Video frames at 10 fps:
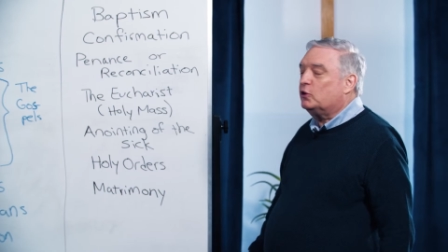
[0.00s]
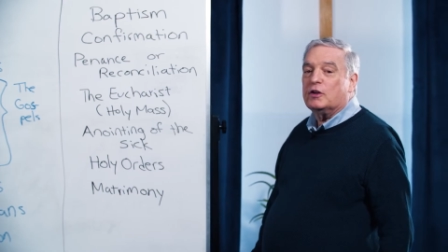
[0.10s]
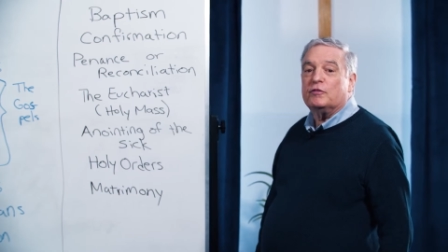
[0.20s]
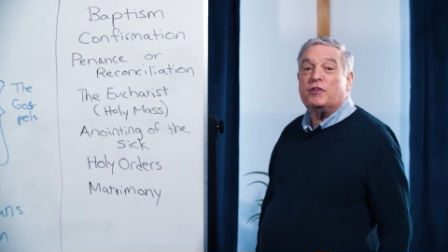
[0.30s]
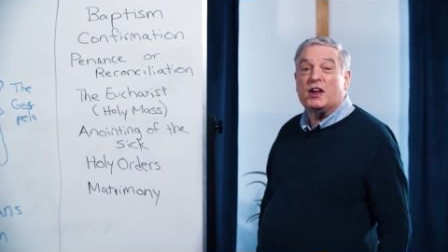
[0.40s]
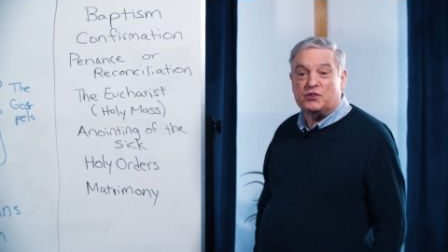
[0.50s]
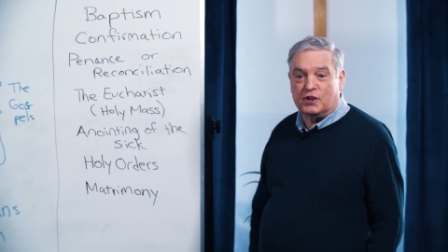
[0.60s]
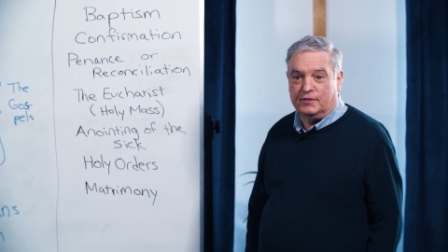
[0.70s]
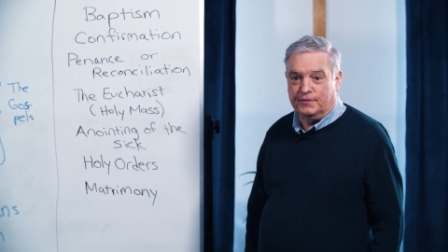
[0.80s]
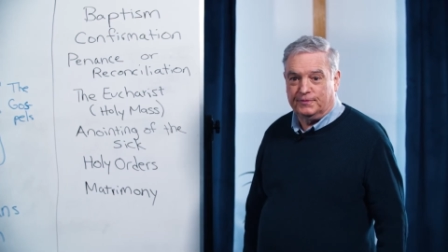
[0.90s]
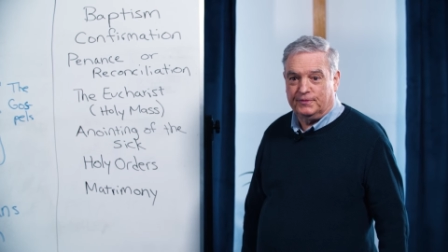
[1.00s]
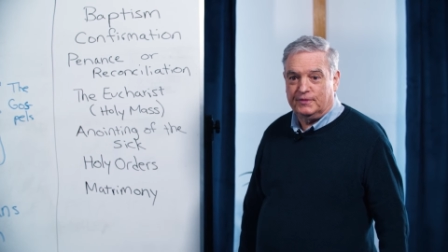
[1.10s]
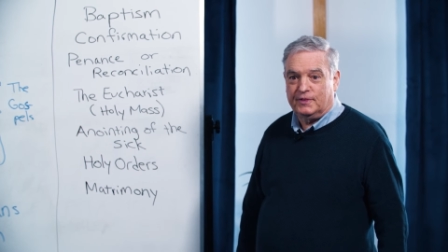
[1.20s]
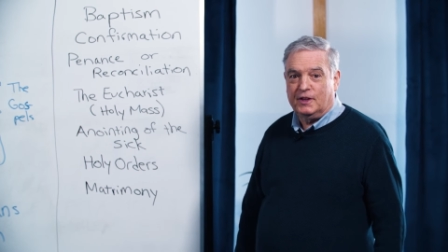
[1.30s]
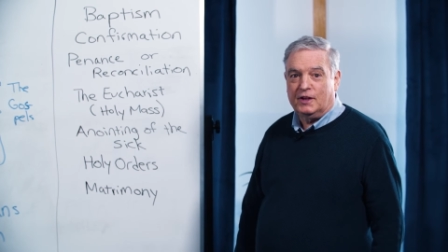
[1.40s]
to confession,
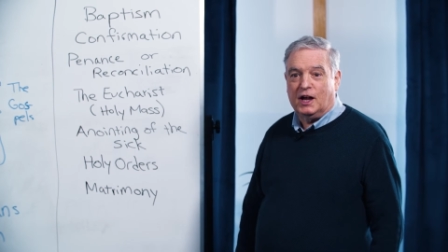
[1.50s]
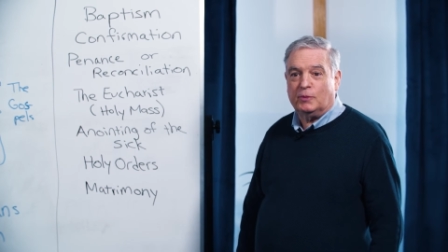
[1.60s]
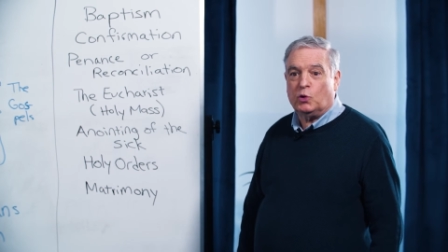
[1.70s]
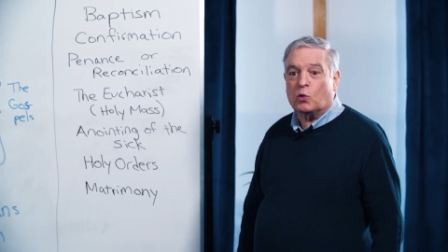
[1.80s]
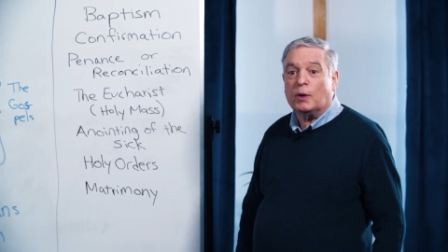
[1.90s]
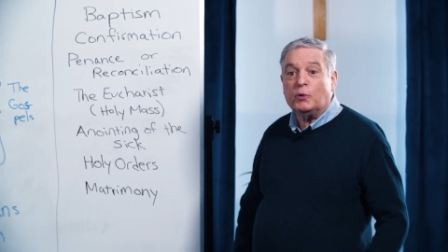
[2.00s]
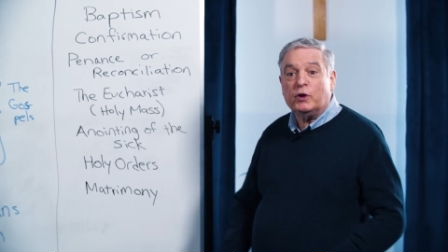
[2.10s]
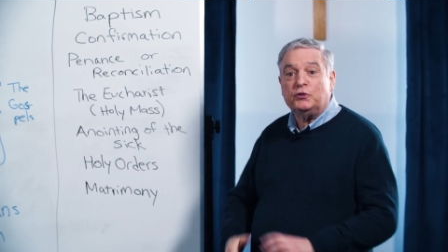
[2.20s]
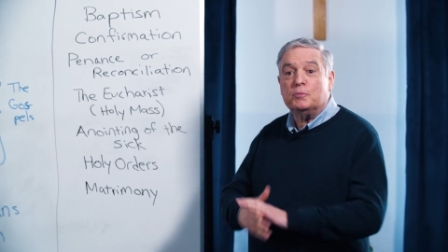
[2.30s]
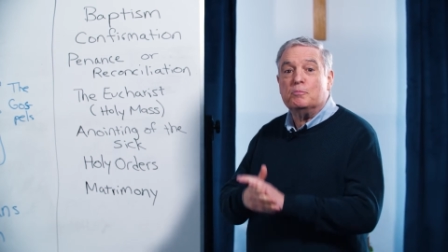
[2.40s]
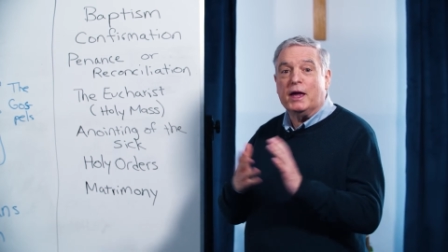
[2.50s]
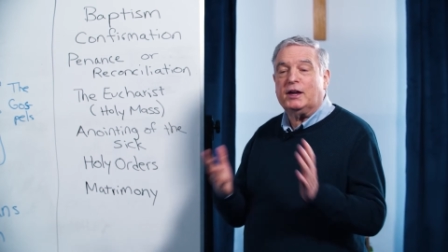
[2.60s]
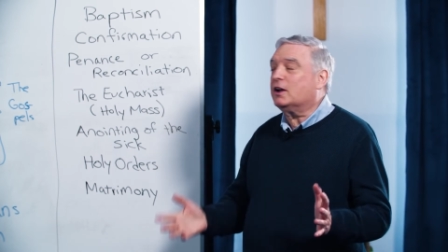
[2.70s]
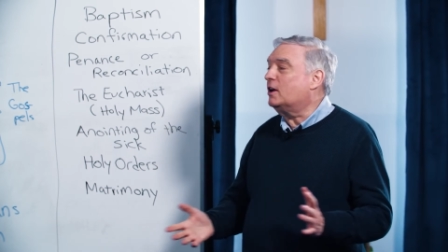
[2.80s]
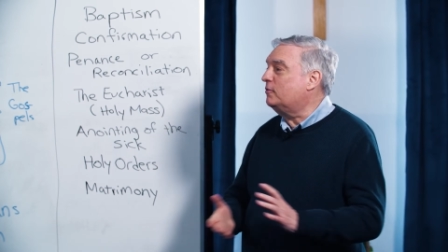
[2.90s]
I'm, or I'm going to
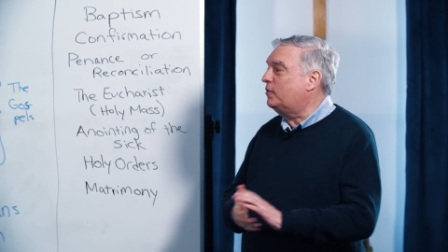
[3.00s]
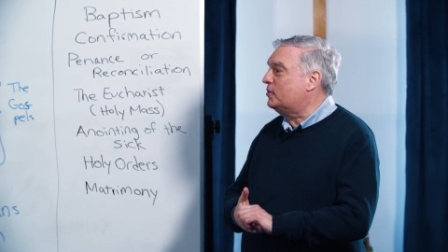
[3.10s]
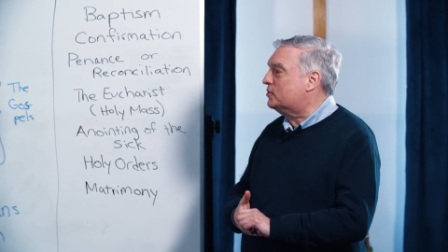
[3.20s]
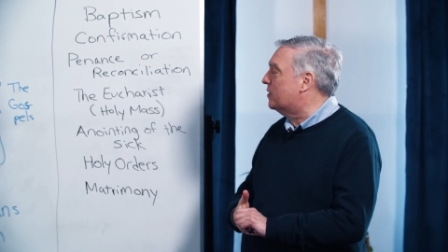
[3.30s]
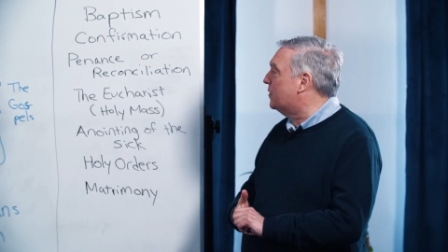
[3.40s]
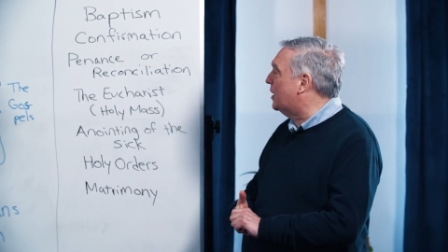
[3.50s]
make a confession.